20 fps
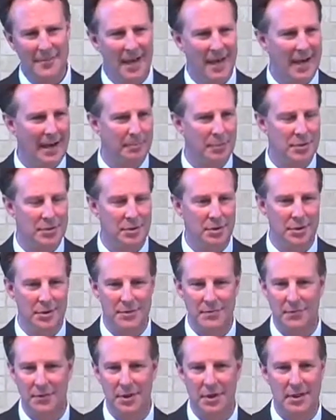
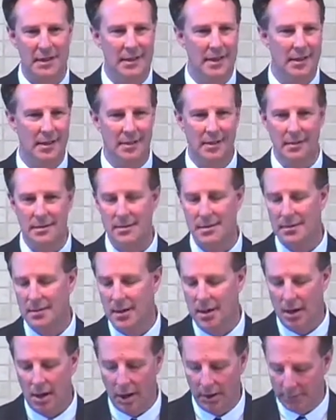opportunities for the kids,
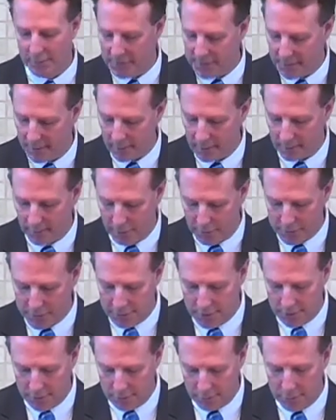others that are close
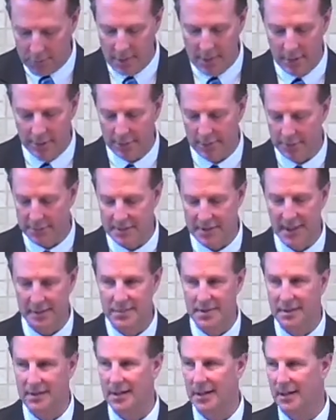to you, those
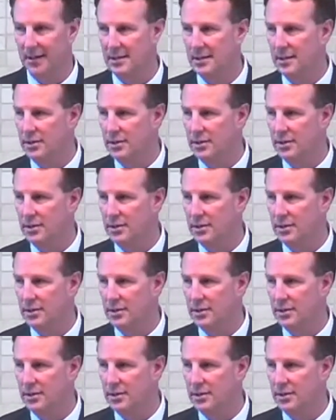types of things.